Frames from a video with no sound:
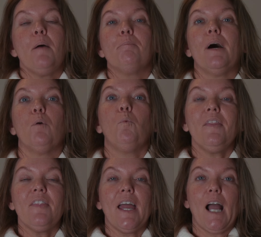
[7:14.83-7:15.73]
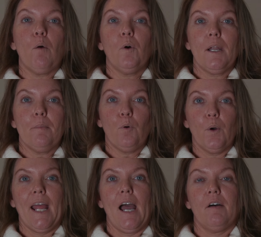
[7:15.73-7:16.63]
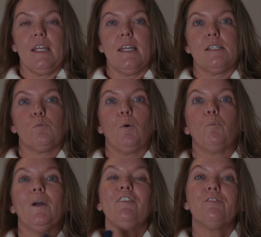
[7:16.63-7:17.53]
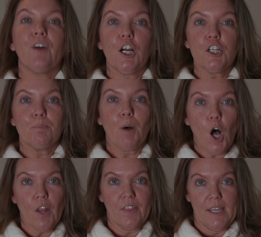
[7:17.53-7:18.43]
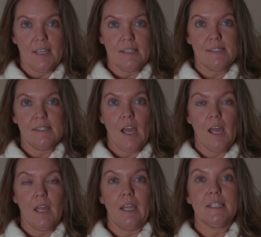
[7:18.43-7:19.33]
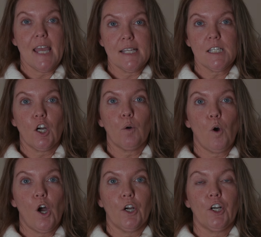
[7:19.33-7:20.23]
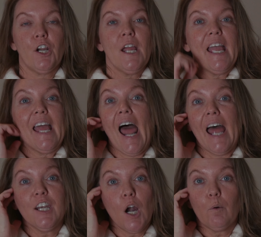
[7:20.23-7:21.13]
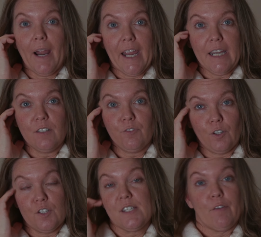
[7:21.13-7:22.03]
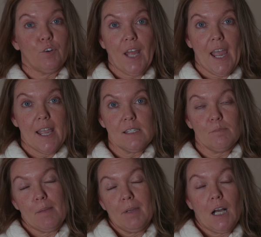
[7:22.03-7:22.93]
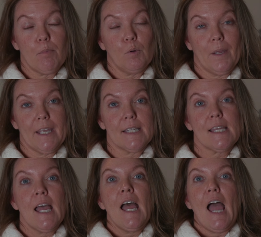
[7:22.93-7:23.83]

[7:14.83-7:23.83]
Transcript: But one thing I want to point out is when we first bought this and tested our water, it had not rained for several days, maybe a couple weeks.